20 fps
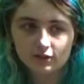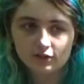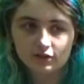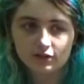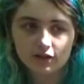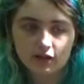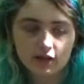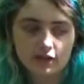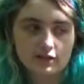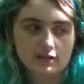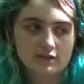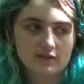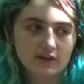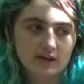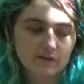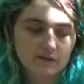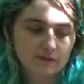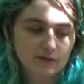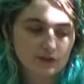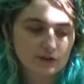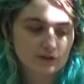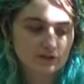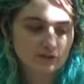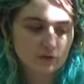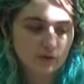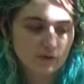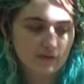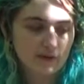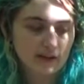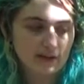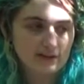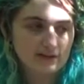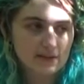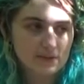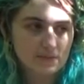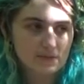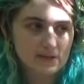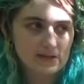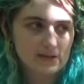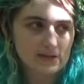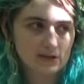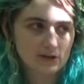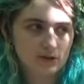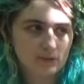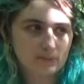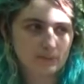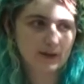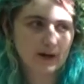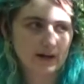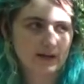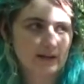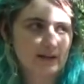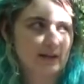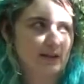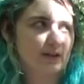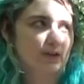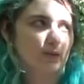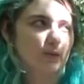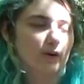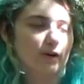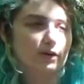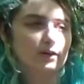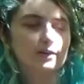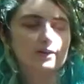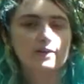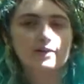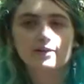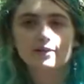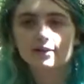There's a lot of stuff that just sort of ends up being in your body that you aren't